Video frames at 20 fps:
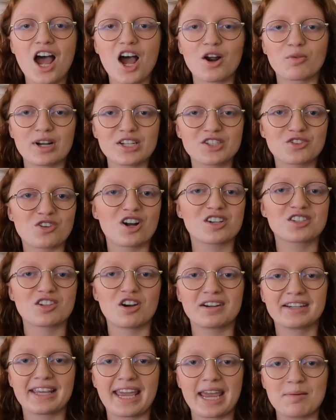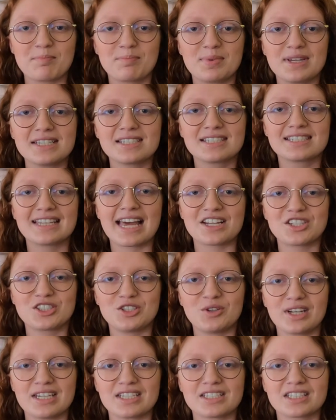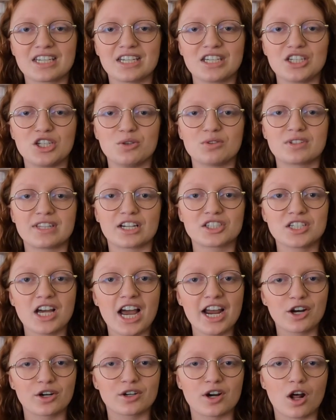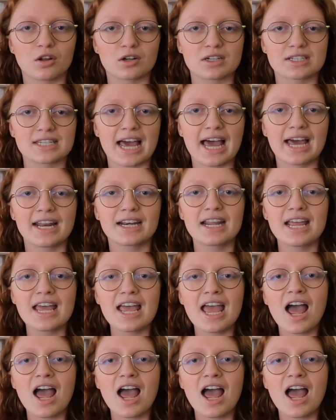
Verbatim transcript: uh, restaurants on campus that students can use their Tiger Dollars at.